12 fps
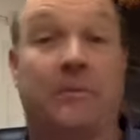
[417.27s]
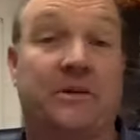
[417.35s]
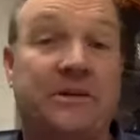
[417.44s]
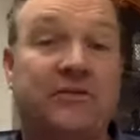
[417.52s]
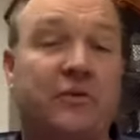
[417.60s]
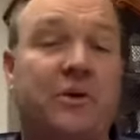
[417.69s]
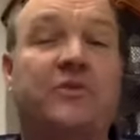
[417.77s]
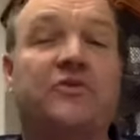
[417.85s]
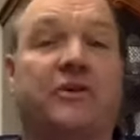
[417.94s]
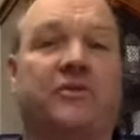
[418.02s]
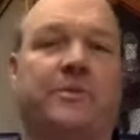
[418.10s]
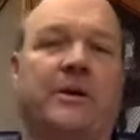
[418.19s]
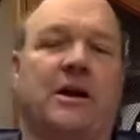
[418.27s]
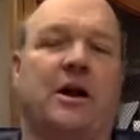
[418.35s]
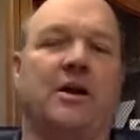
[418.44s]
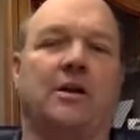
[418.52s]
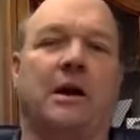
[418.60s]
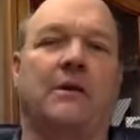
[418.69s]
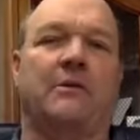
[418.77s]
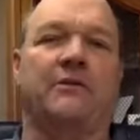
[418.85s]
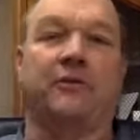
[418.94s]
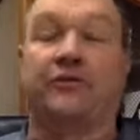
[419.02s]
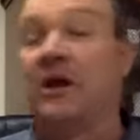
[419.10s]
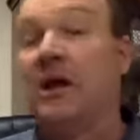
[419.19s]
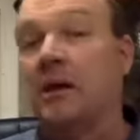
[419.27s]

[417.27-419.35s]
But this one is just about online reviews.